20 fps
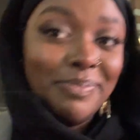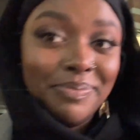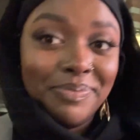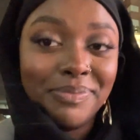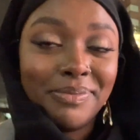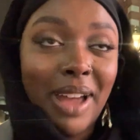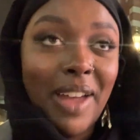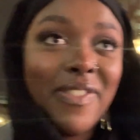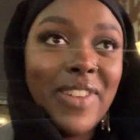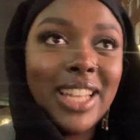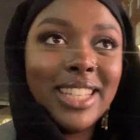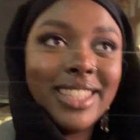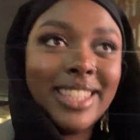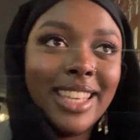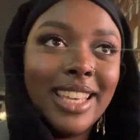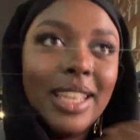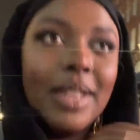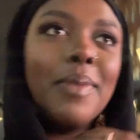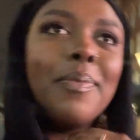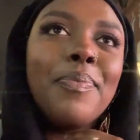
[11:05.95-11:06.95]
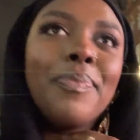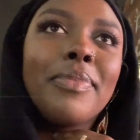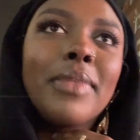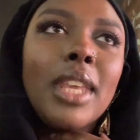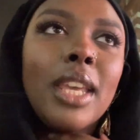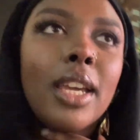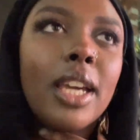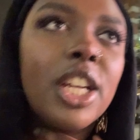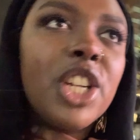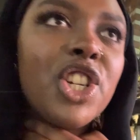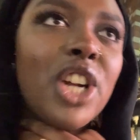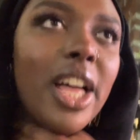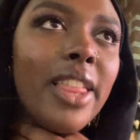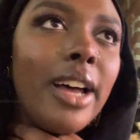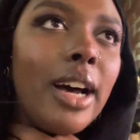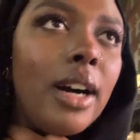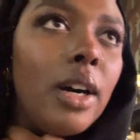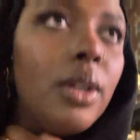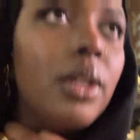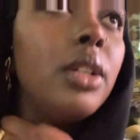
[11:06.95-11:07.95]
by Fenty. Gonna try that
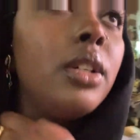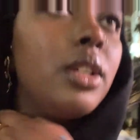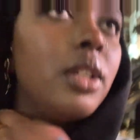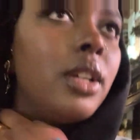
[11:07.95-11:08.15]
out.